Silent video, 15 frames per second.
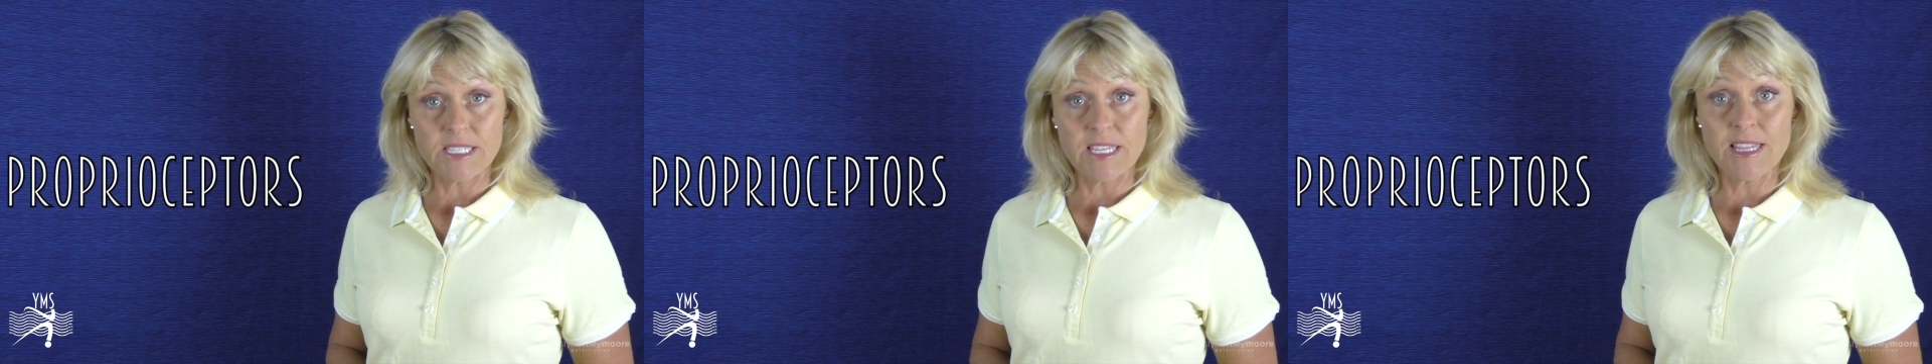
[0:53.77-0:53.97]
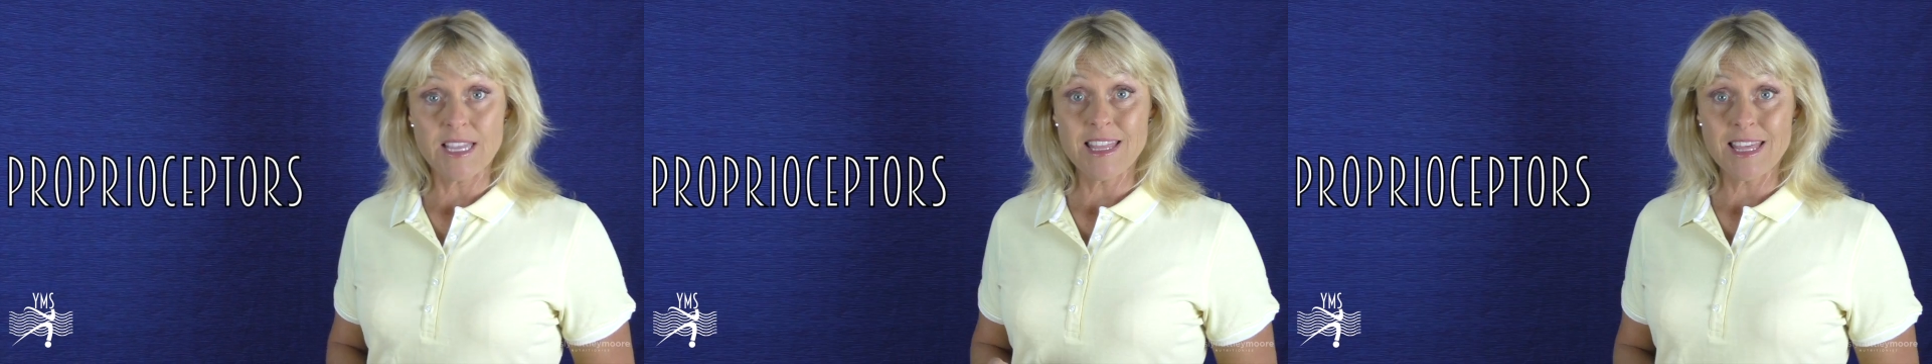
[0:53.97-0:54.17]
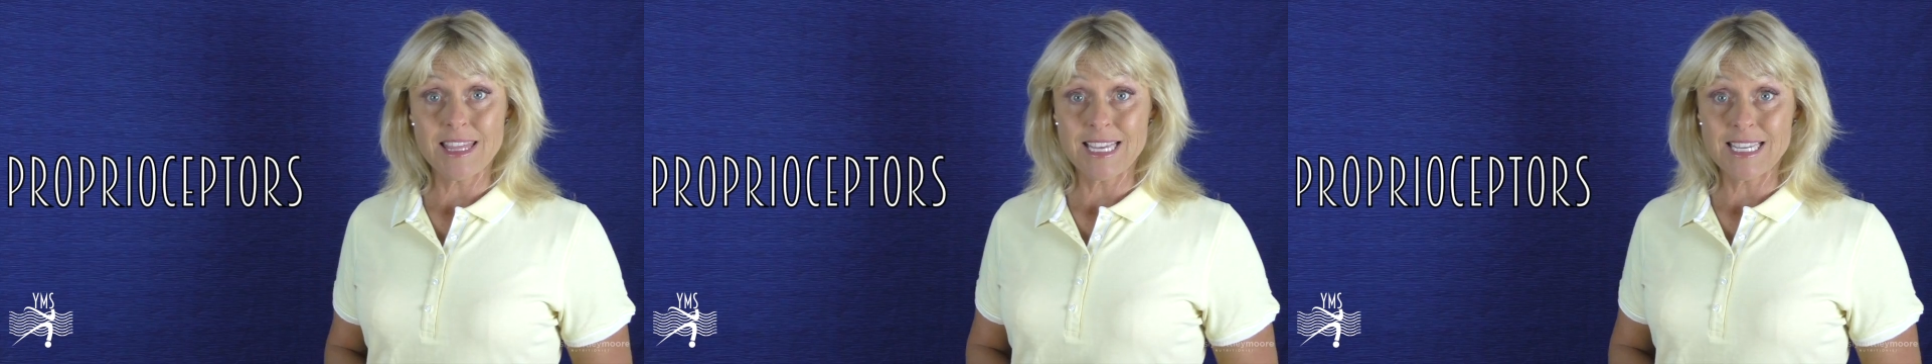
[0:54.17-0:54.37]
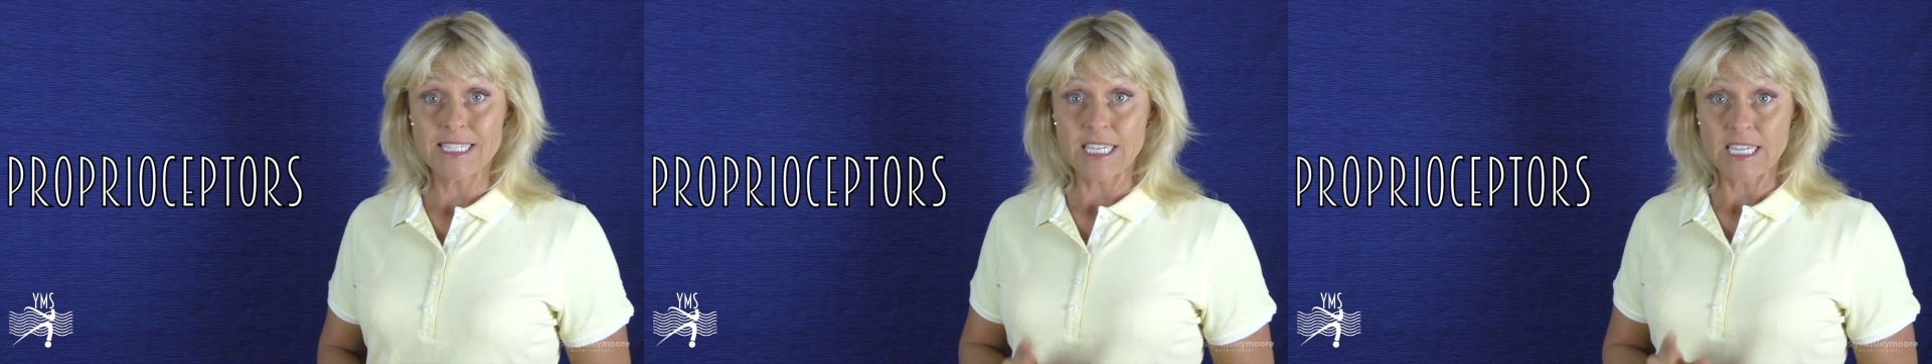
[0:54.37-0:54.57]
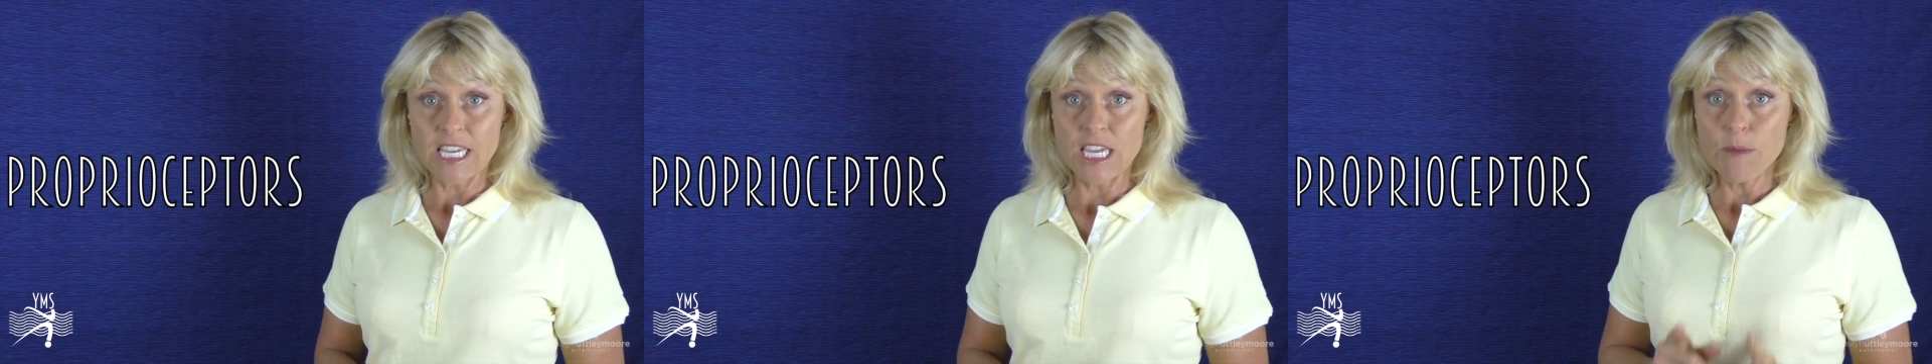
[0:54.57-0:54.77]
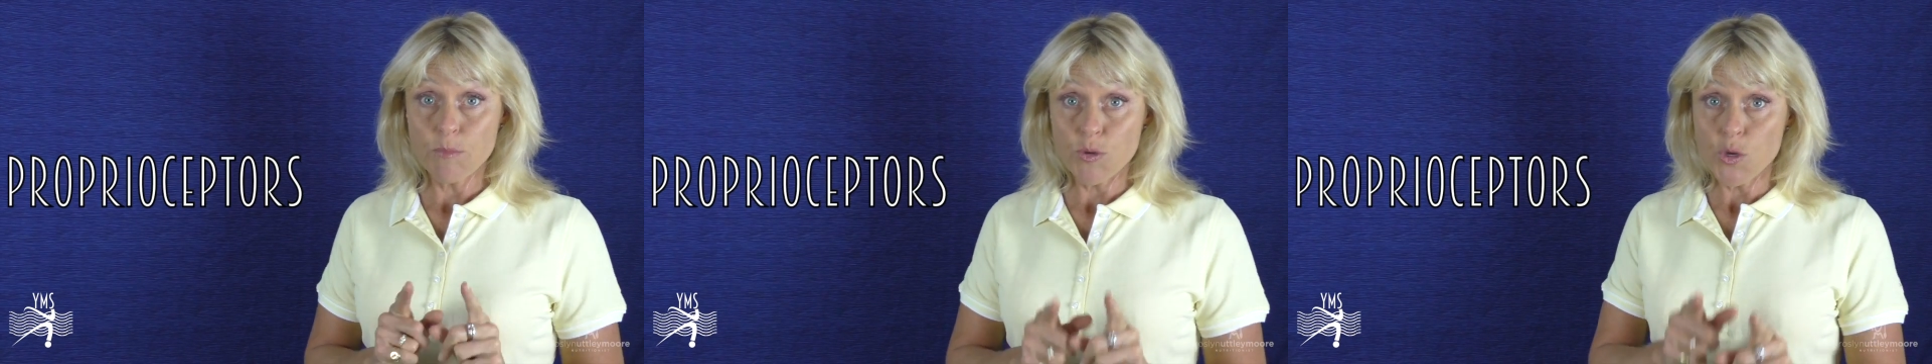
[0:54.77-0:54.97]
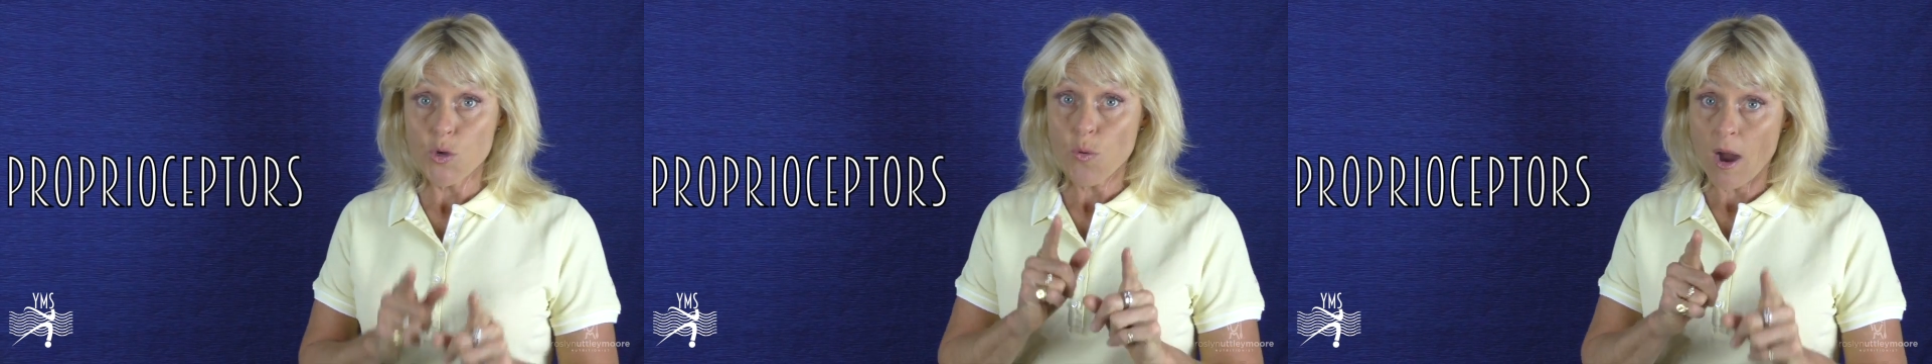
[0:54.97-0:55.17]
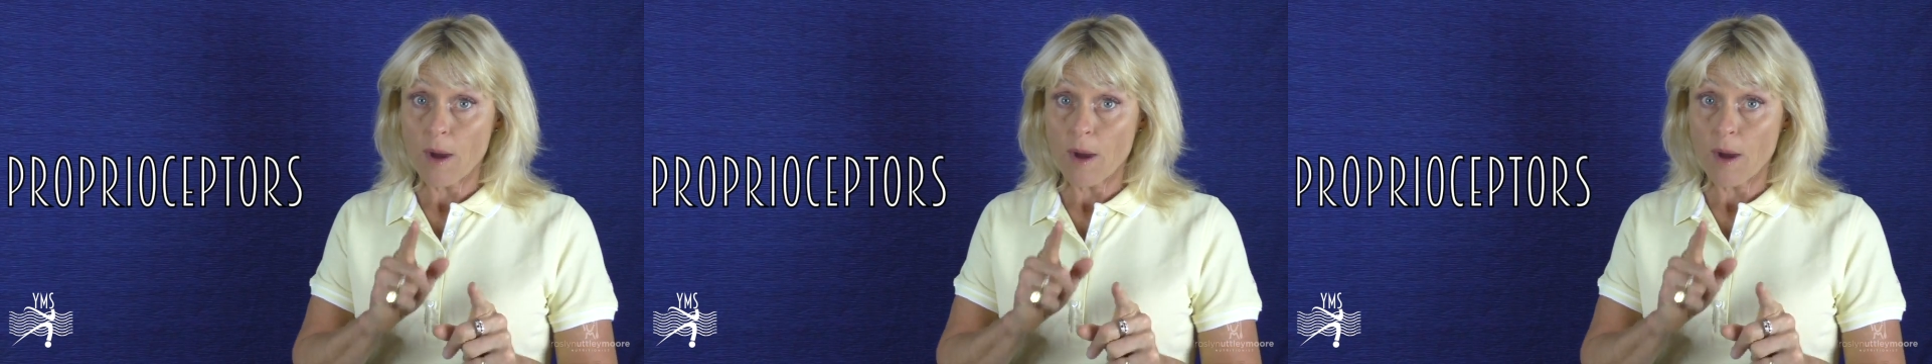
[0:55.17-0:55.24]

and they're the things that keep you